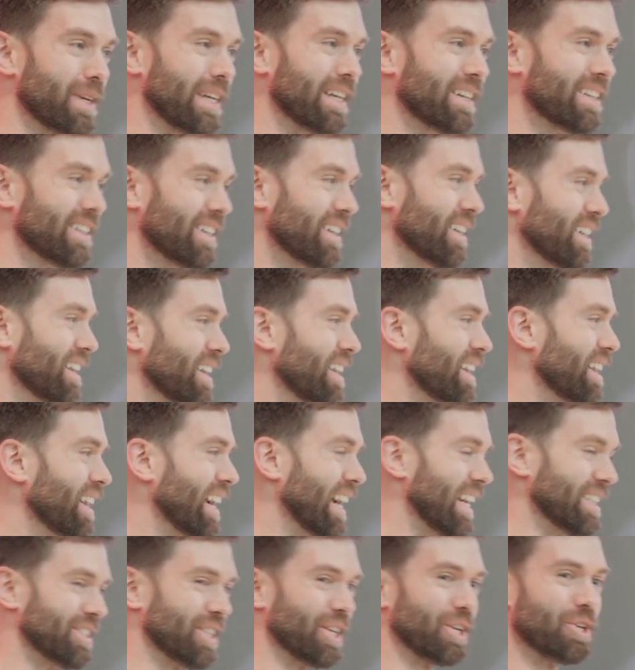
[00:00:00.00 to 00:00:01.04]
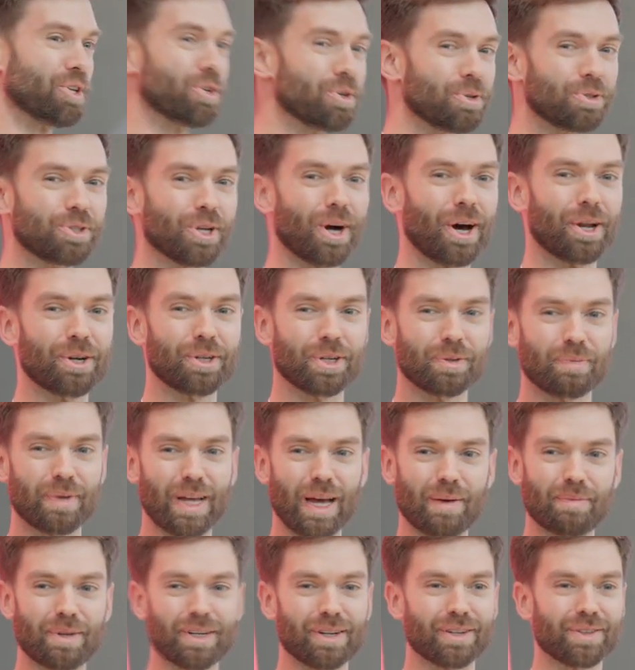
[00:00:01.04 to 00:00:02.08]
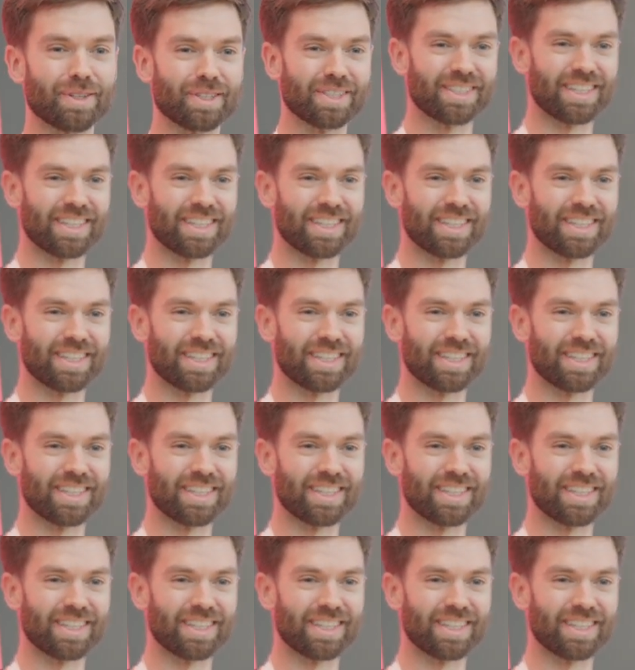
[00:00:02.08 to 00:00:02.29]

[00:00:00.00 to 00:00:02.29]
me. It's a huge honor to be up here on the